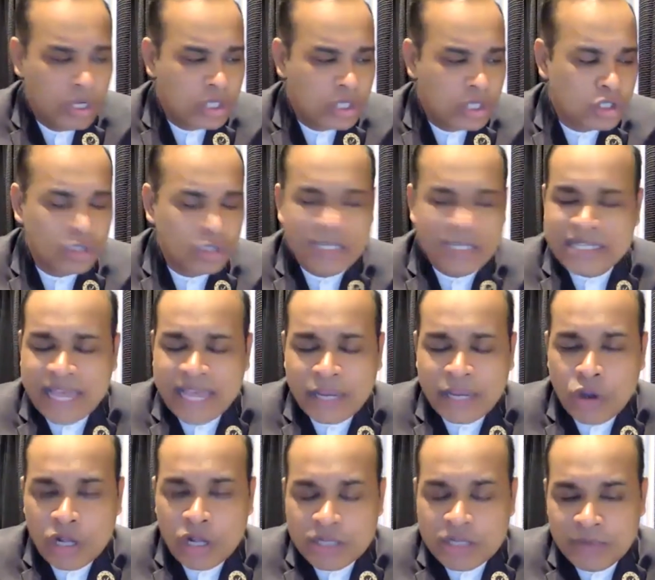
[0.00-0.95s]
So this guy
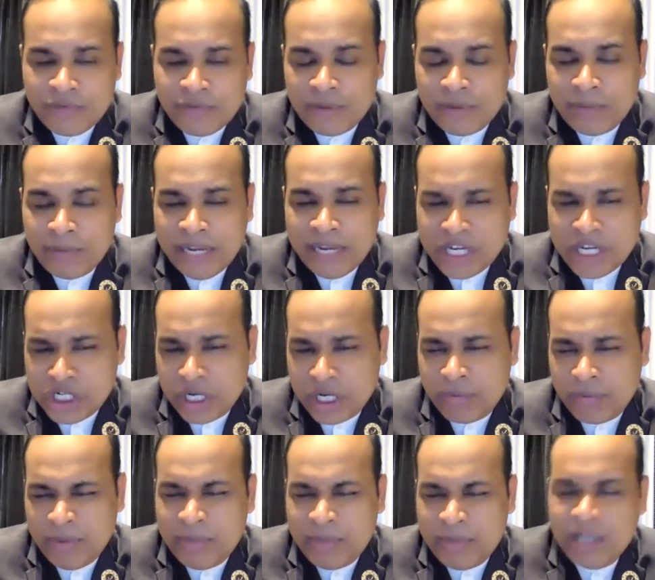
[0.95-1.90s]
calls me from Malaysia,
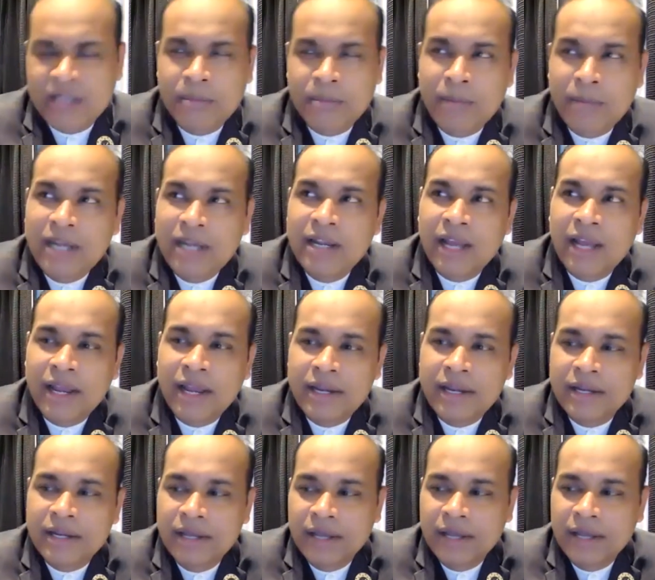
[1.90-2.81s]
maybe in the midnight.